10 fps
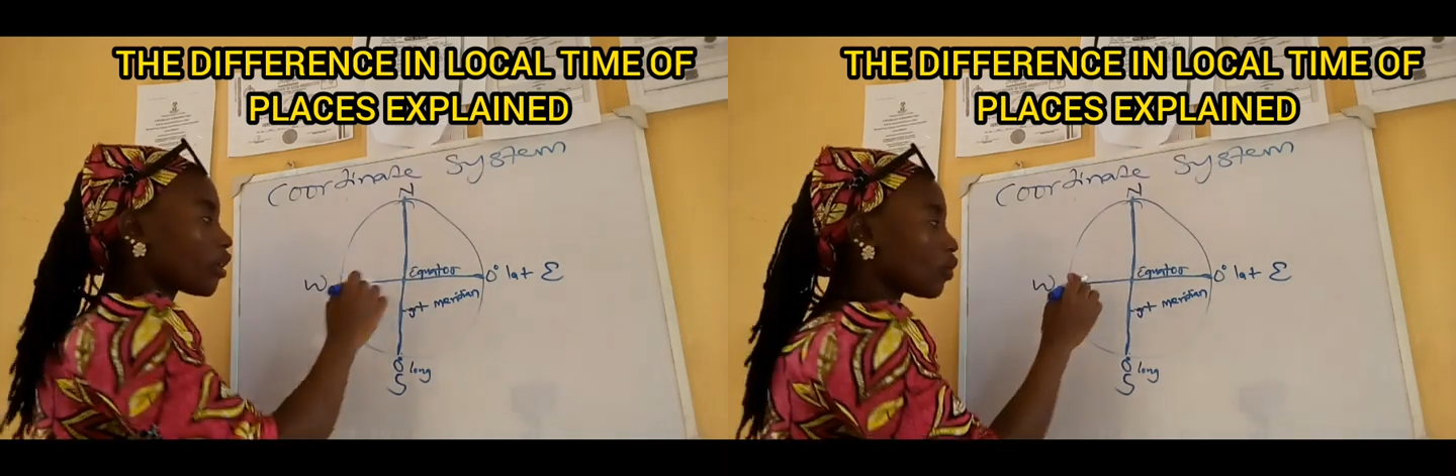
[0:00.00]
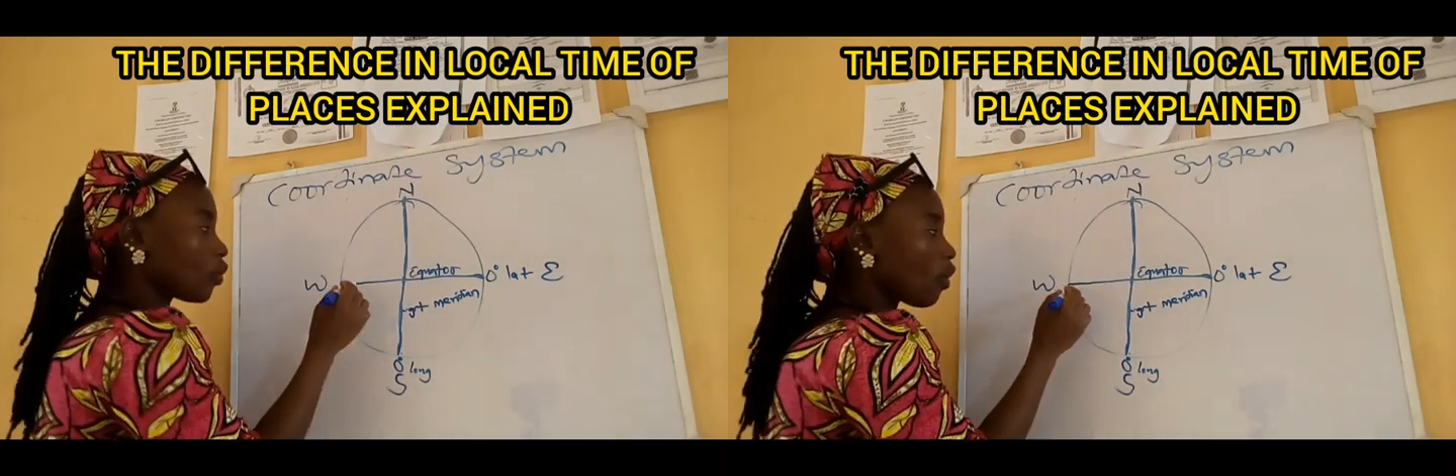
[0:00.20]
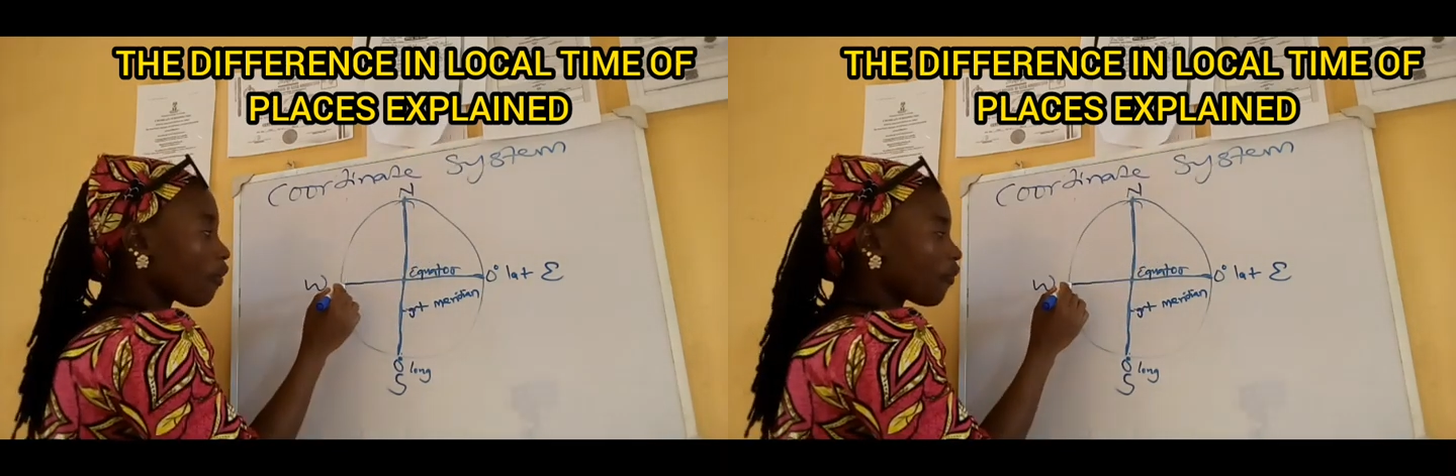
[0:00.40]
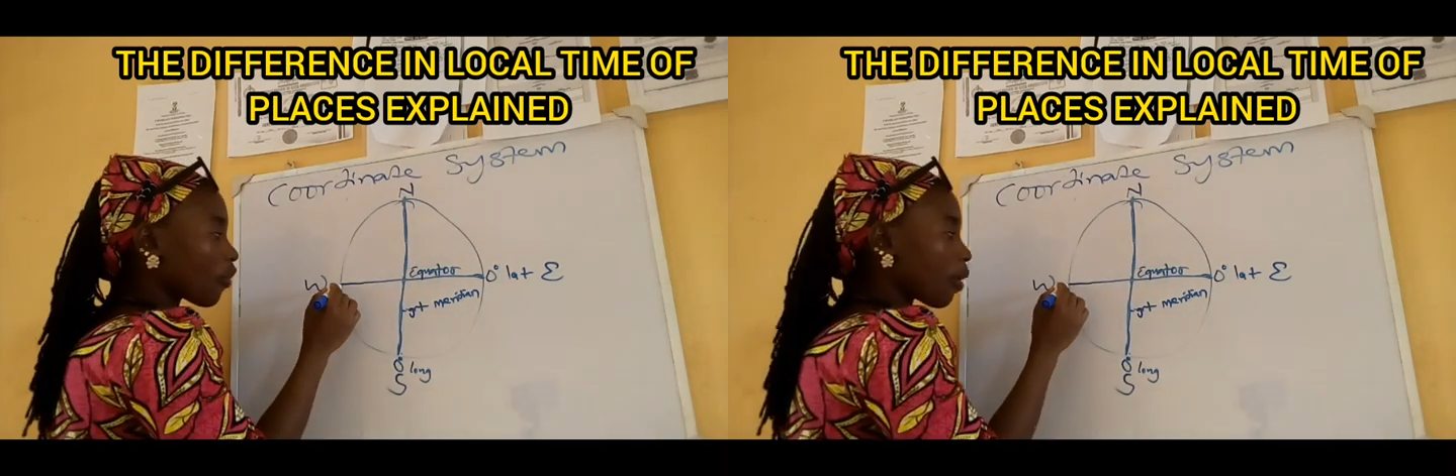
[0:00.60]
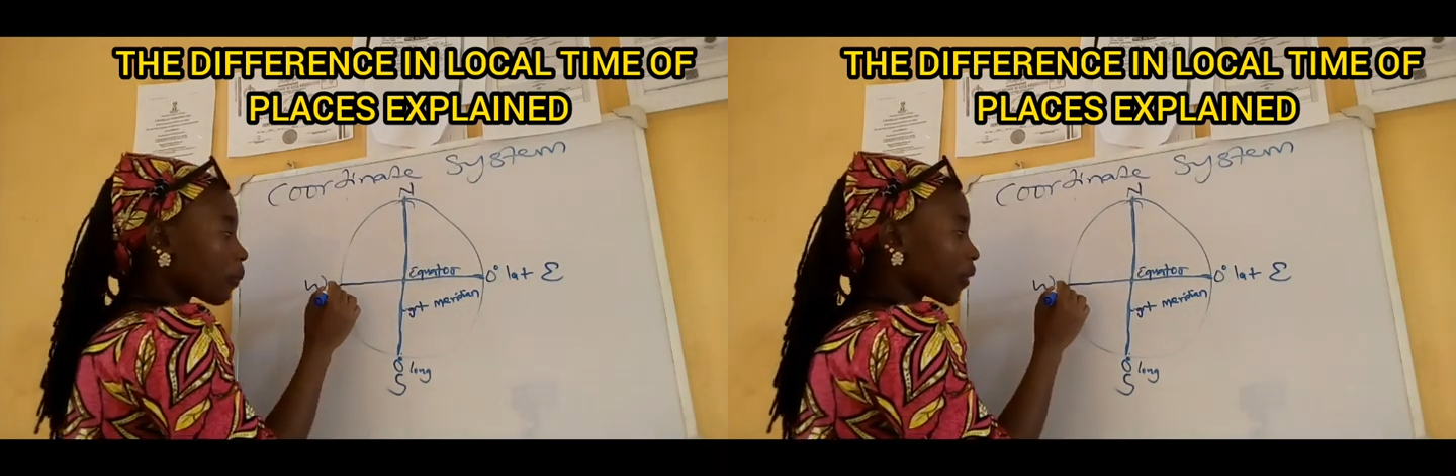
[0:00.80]
You know,
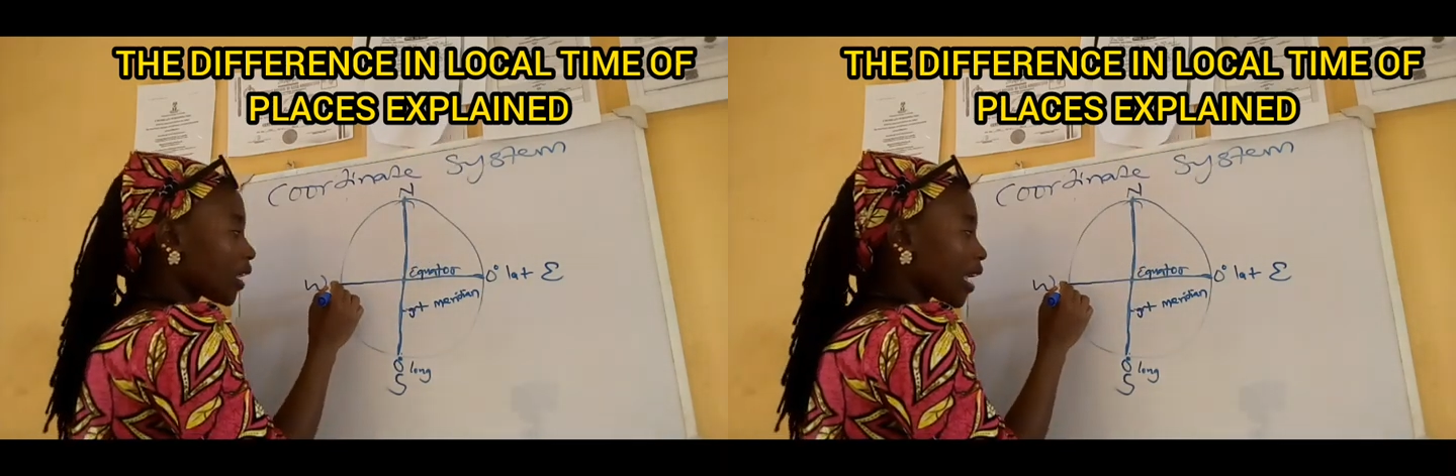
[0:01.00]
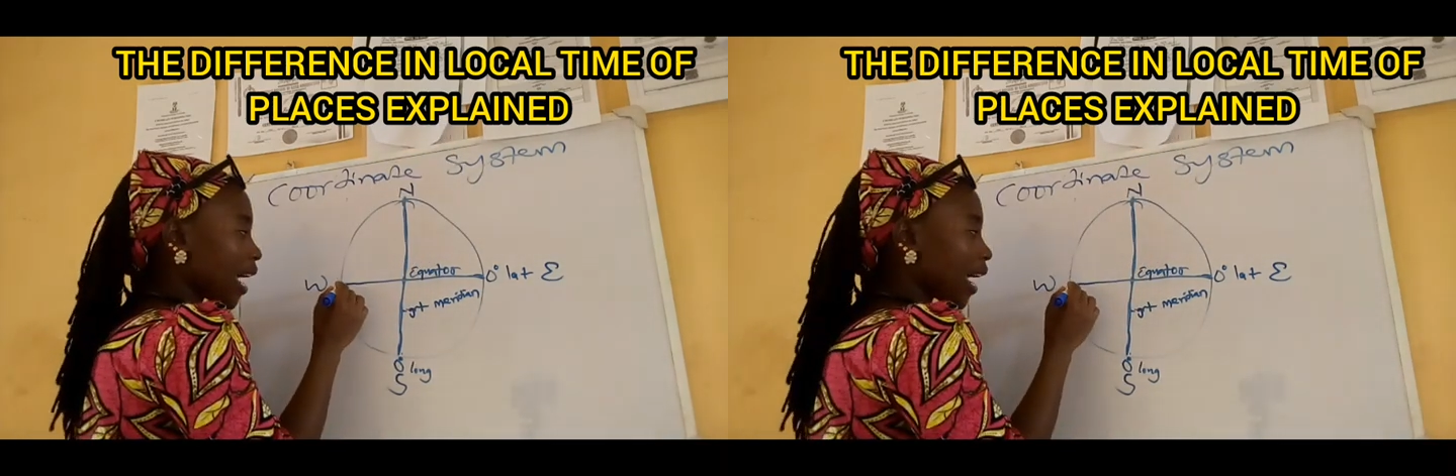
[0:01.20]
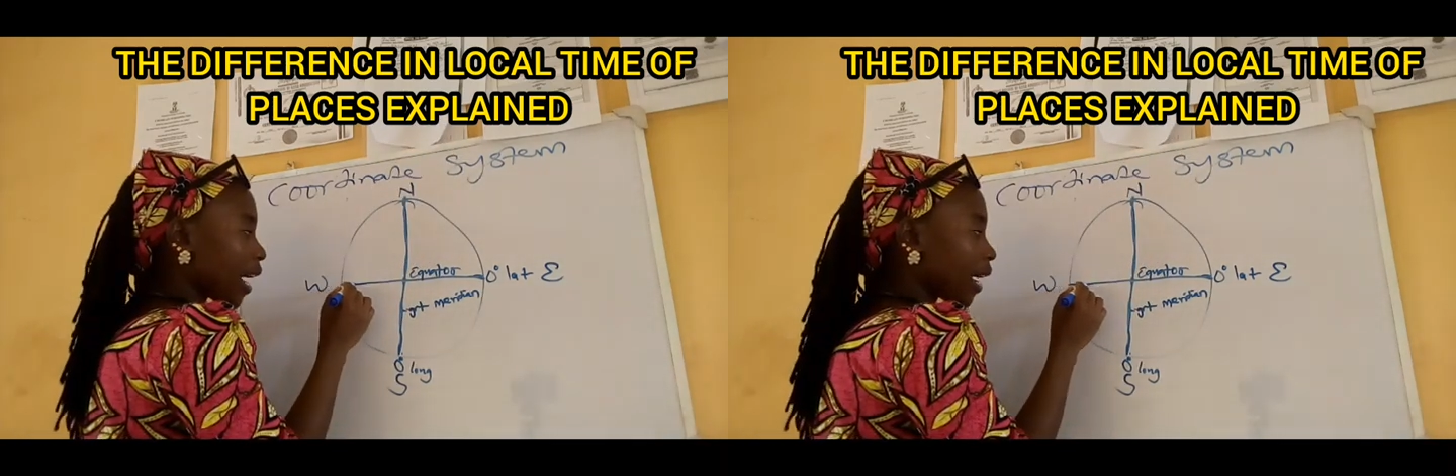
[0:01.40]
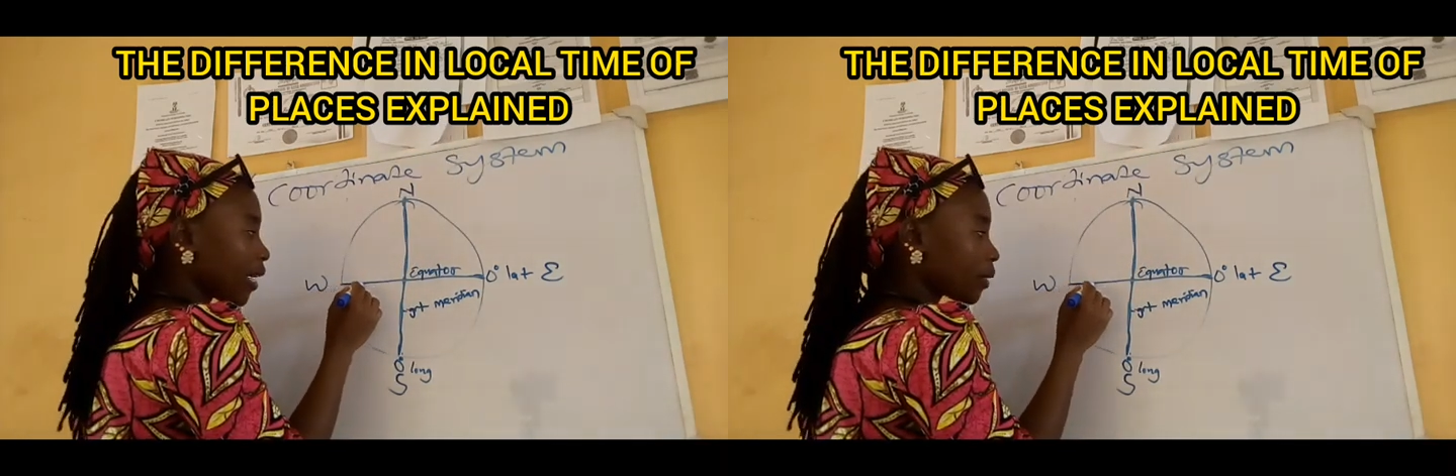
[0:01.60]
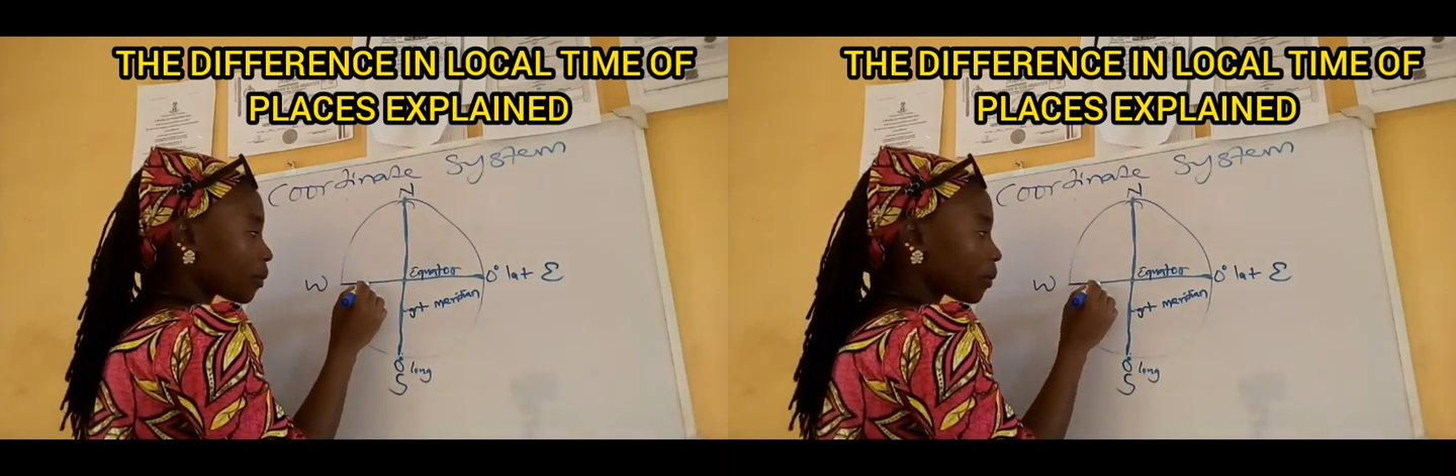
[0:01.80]
from
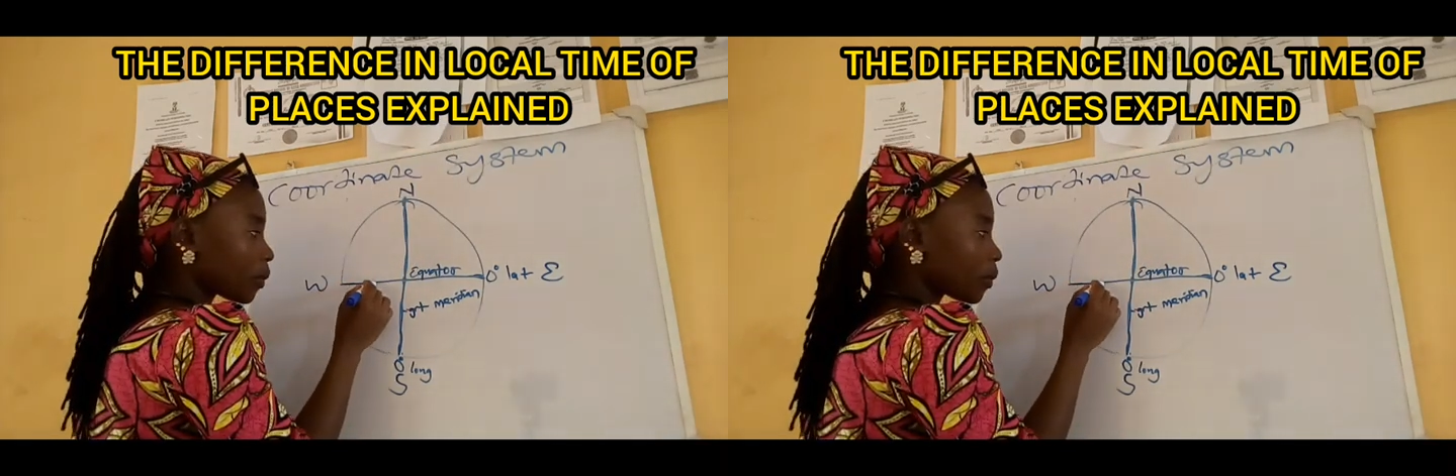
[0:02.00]
here